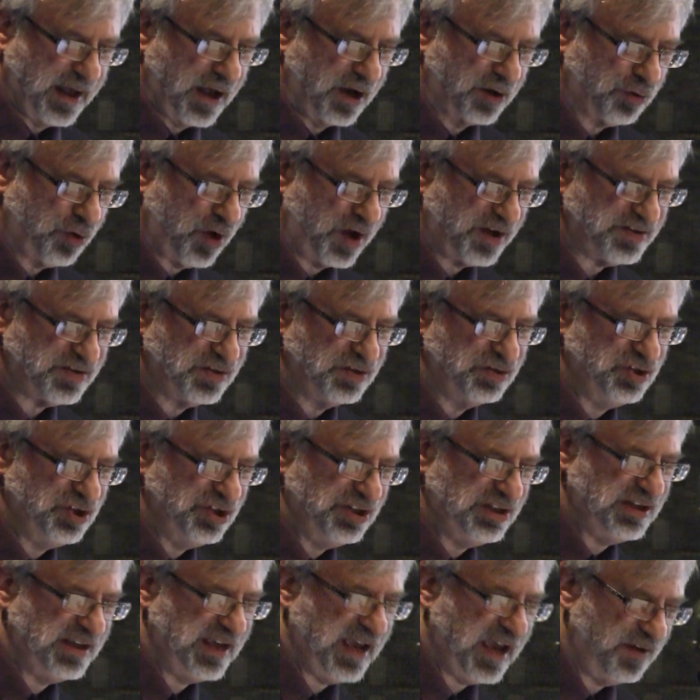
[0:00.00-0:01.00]
across the
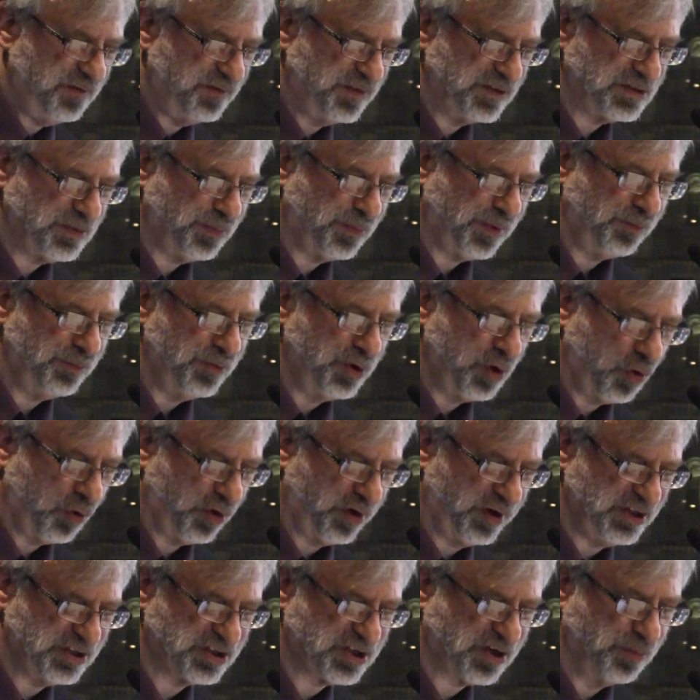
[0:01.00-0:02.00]
GTA, visible
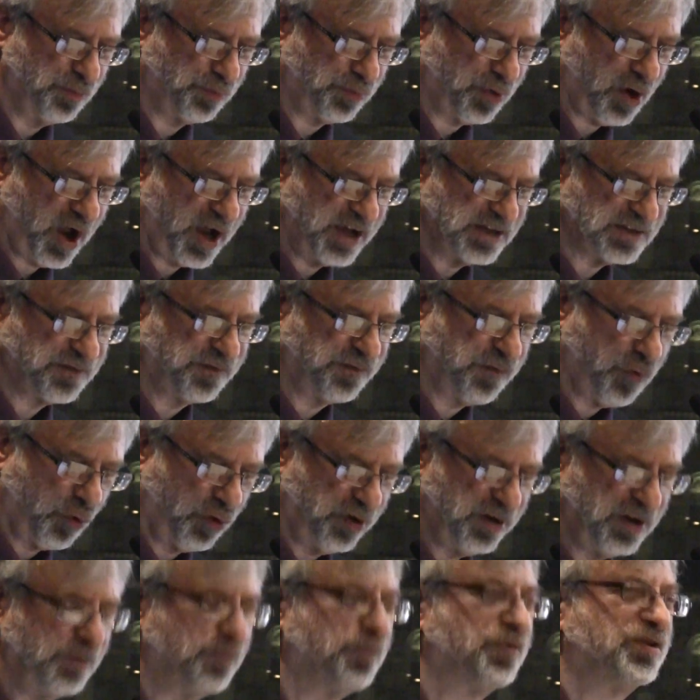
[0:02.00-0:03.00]
minorities comprise
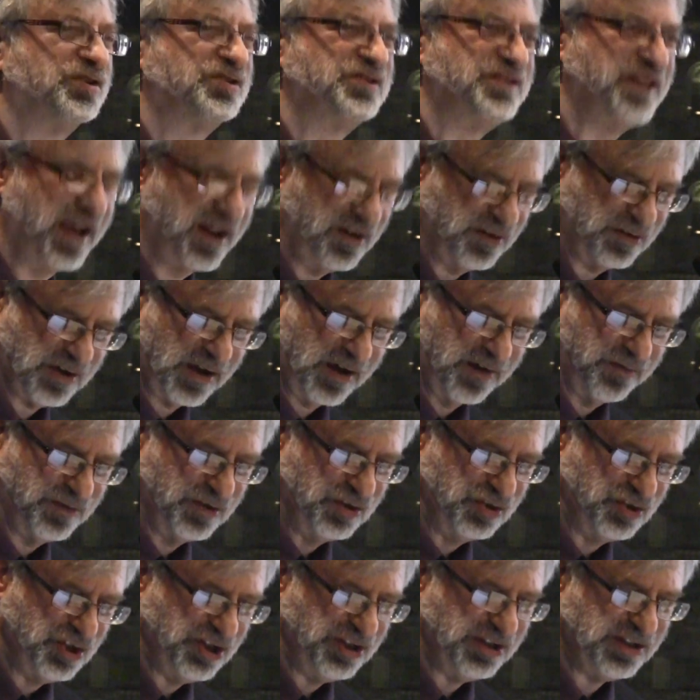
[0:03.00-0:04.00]
40% of the
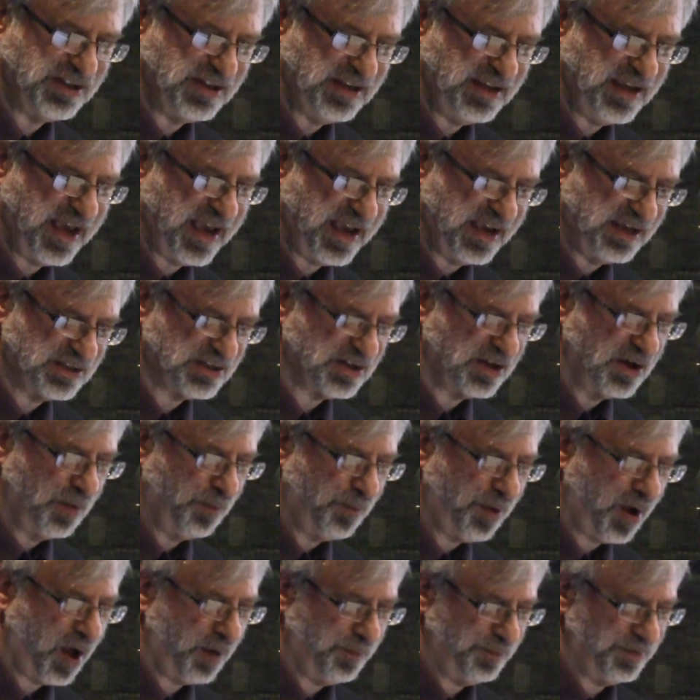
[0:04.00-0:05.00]
GTA's
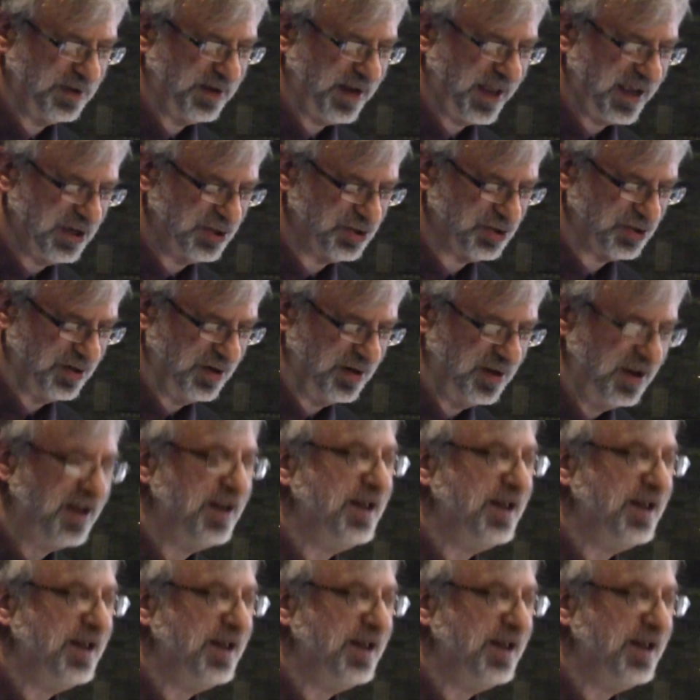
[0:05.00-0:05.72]
population.